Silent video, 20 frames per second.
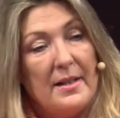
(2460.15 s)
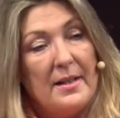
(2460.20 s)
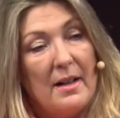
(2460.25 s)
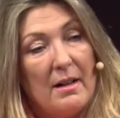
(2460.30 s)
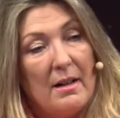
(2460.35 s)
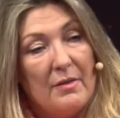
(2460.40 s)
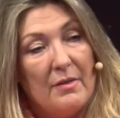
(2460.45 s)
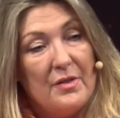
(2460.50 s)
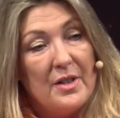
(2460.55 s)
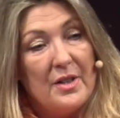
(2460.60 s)

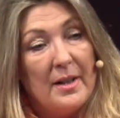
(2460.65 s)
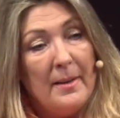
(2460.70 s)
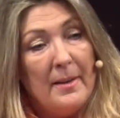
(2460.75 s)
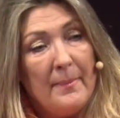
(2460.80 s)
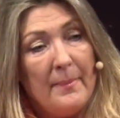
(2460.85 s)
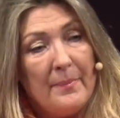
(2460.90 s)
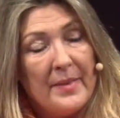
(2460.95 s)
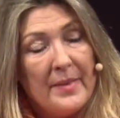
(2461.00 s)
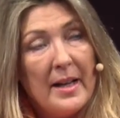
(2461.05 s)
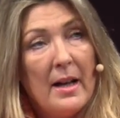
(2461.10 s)
after.
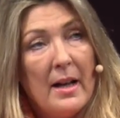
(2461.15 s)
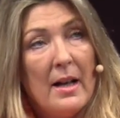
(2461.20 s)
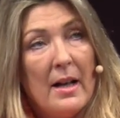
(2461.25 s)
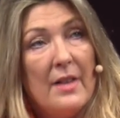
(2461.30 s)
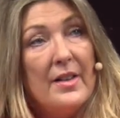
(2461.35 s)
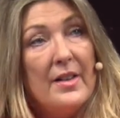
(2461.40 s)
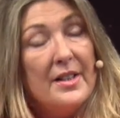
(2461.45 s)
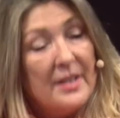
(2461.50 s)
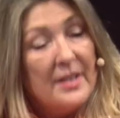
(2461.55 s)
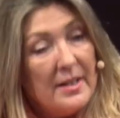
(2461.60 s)

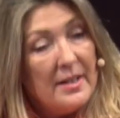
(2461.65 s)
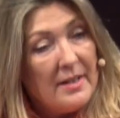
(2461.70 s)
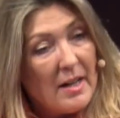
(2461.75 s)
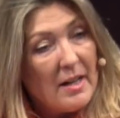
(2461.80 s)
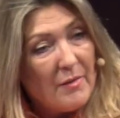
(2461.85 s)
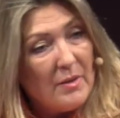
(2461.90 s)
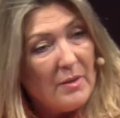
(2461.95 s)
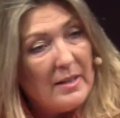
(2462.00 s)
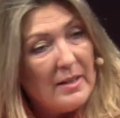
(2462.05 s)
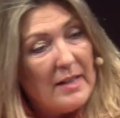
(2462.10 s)
There's
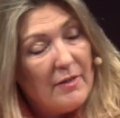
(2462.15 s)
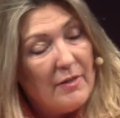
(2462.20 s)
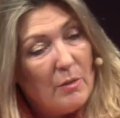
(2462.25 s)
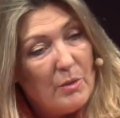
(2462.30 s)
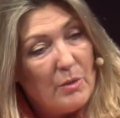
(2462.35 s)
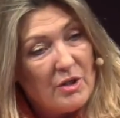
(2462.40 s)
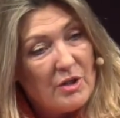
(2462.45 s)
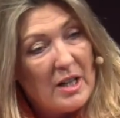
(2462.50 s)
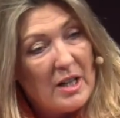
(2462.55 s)
another level which I